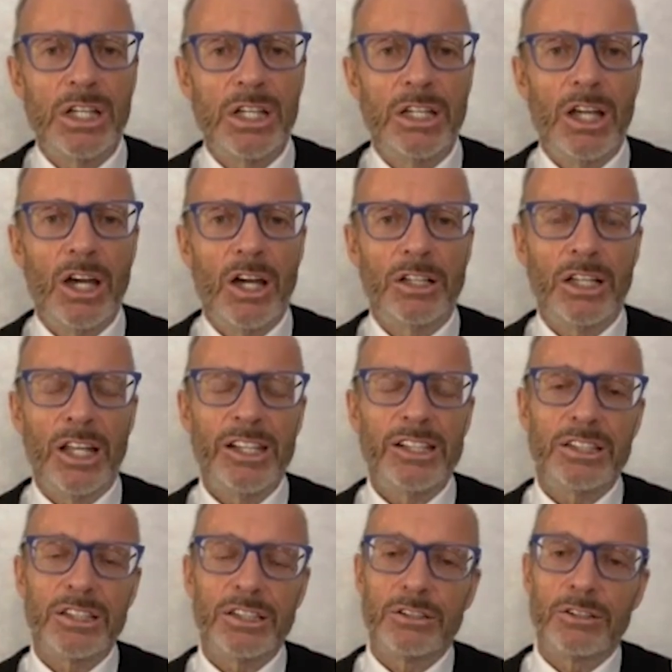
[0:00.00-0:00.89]
Now, I'd like
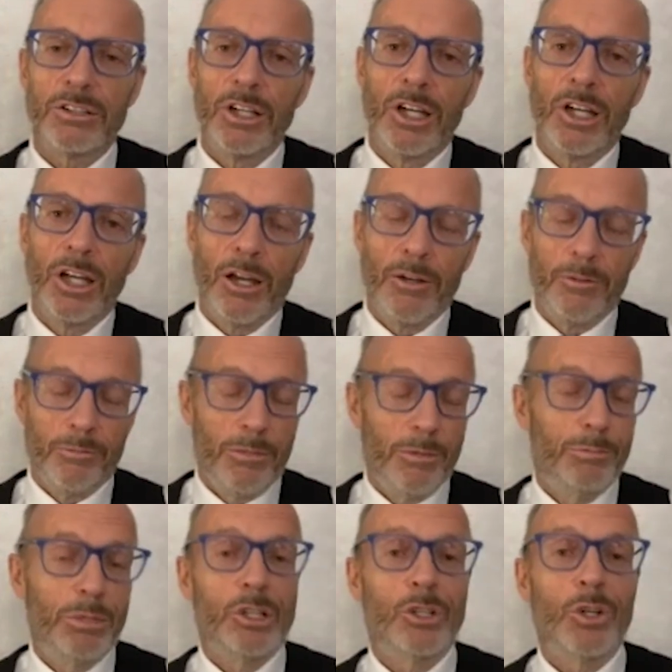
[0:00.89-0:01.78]
to, it'd
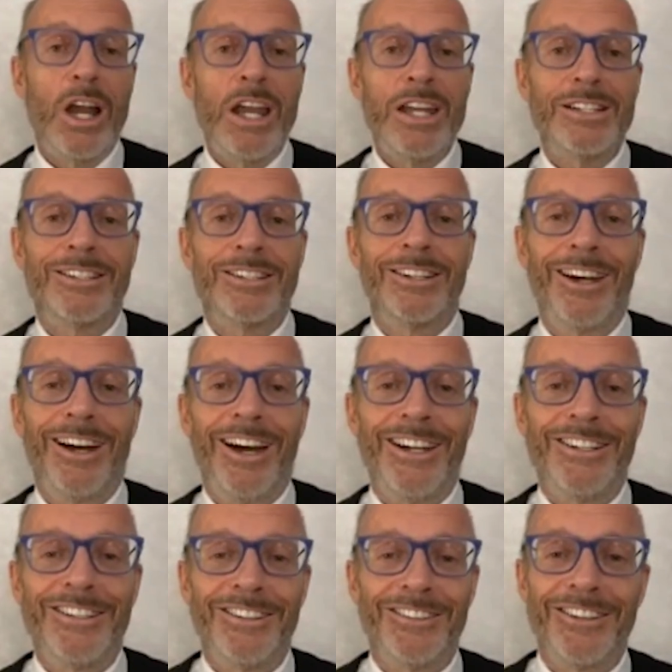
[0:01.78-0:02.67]
be great.
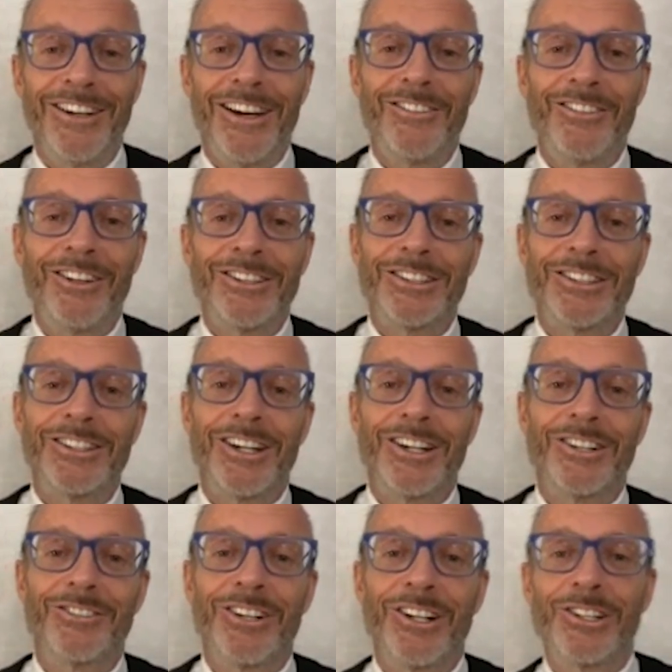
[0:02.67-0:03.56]
I'm not telling you how
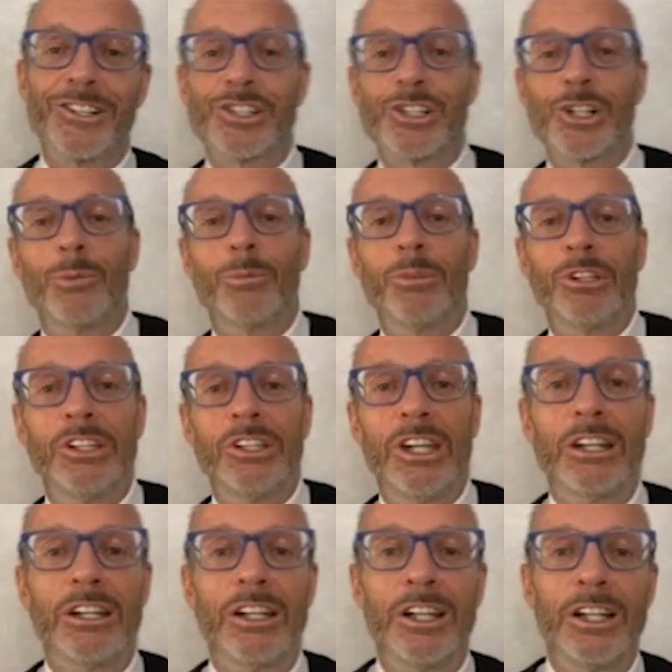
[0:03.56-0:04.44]
to run your show, but you
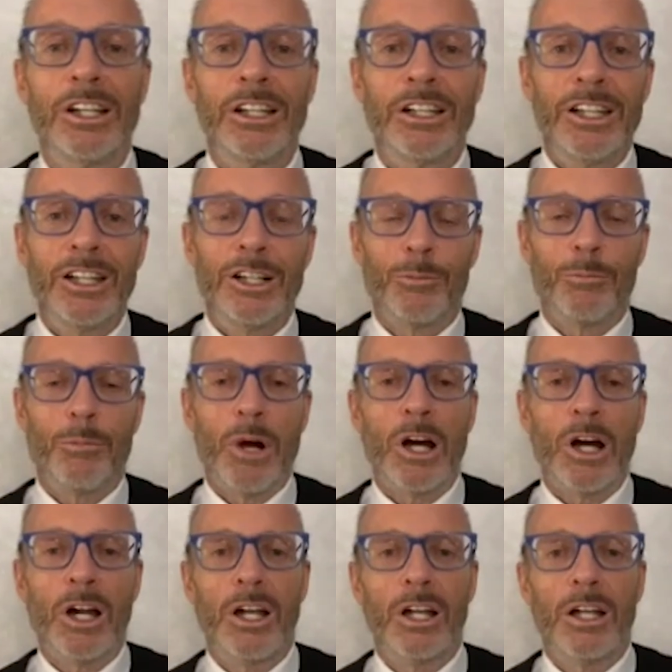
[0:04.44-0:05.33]
get,
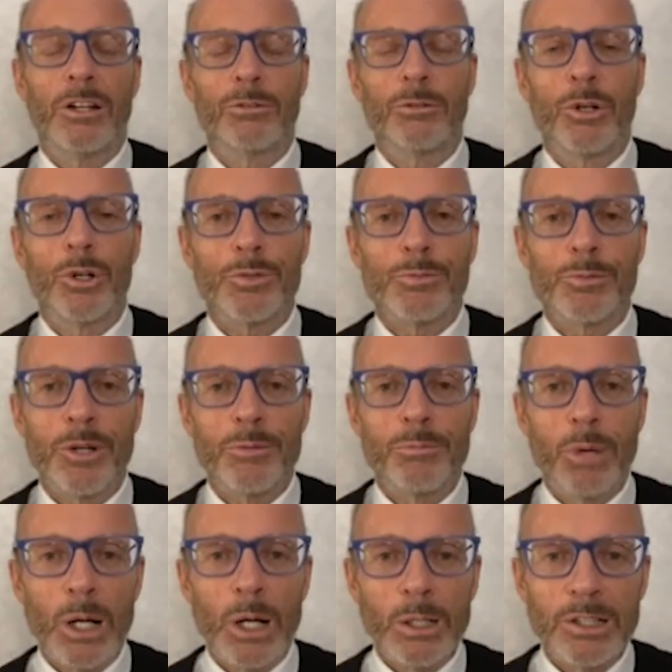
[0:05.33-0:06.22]
Rosemary
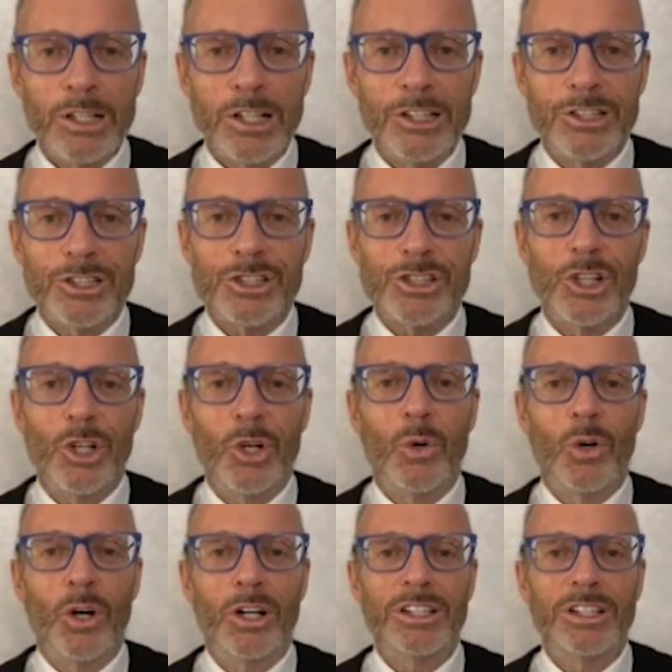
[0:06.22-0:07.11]
Barton on your show
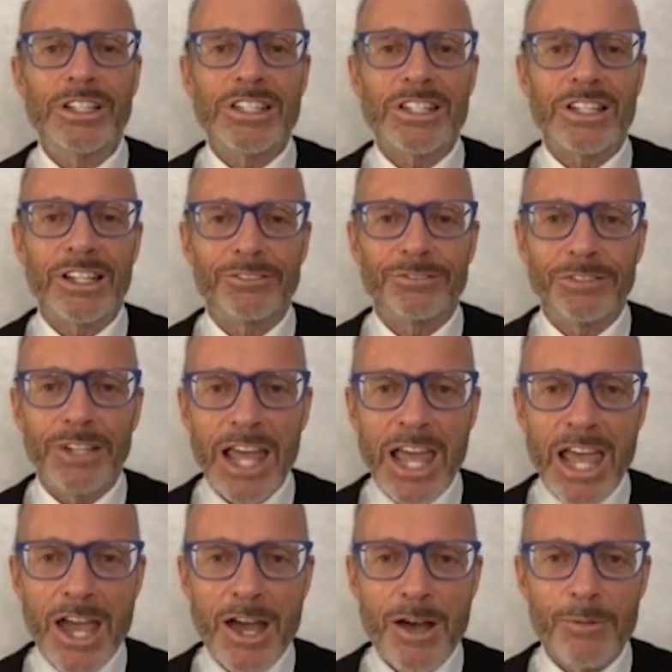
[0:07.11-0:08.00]
or Lisa
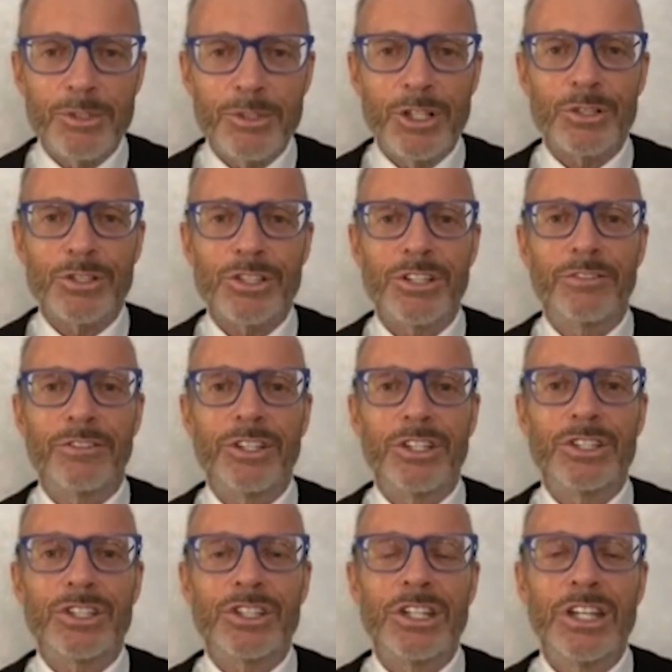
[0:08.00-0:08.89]
LaFlamme, some of
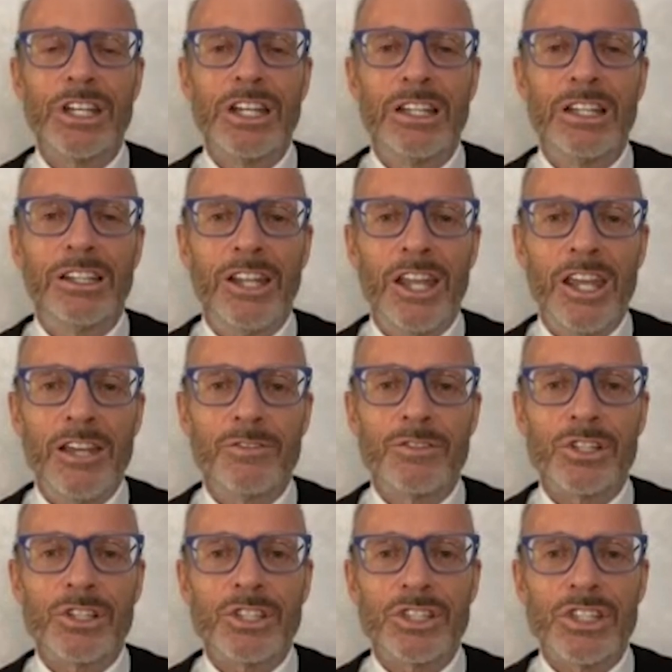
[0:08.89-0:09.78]
these names
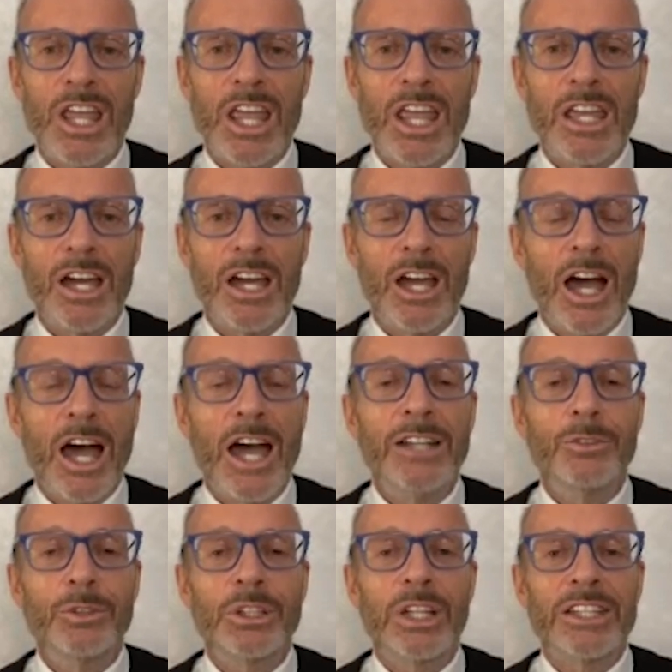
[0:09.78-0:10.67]
and say, I
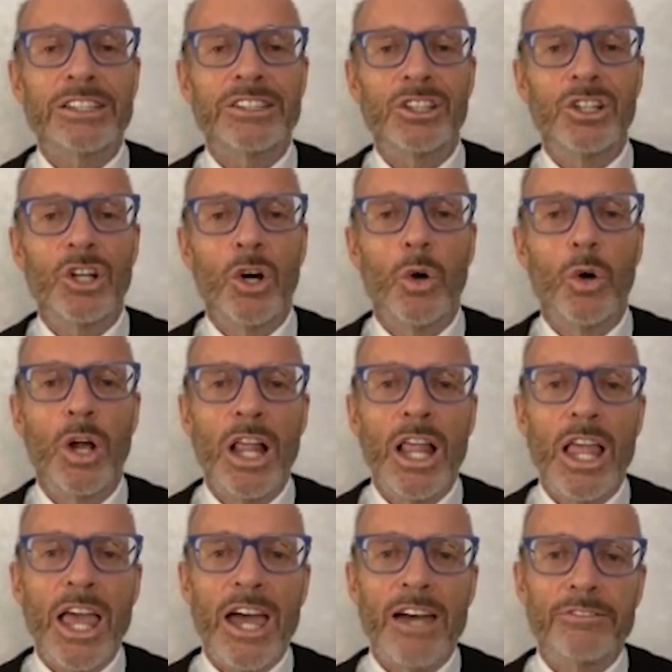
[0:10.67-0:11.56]
would like to know,
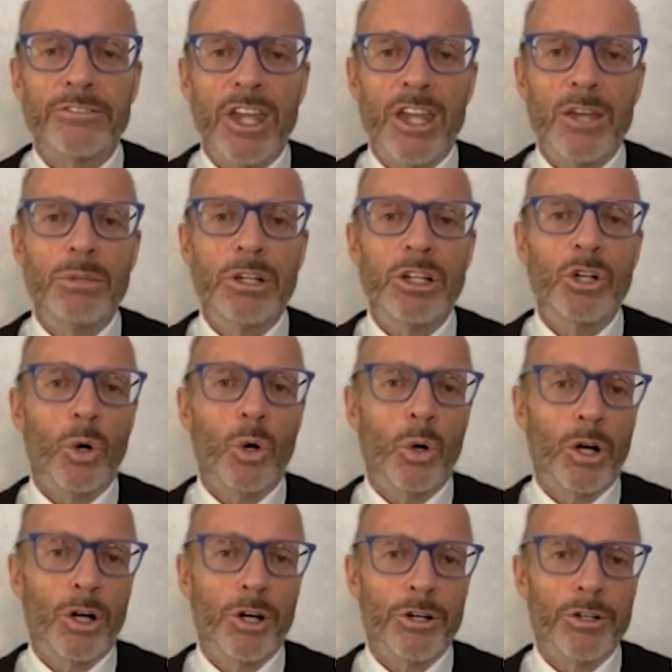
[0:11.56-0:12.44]
have they been
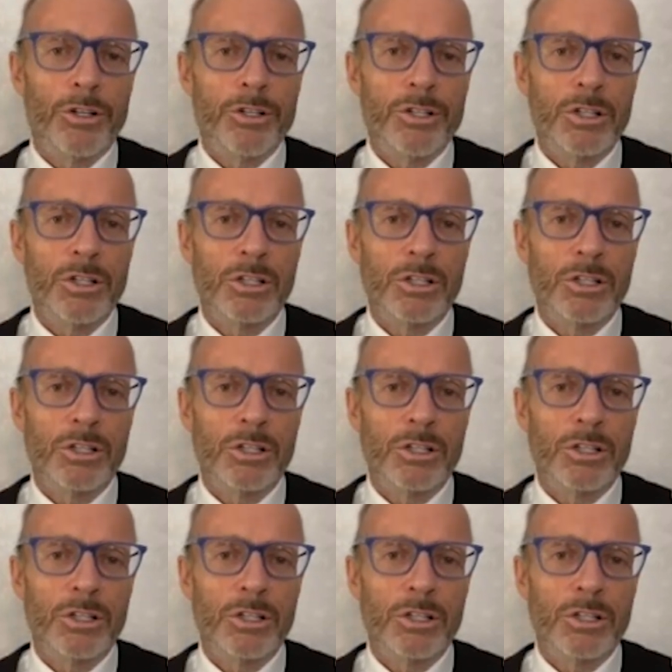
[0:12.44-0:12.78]
ordered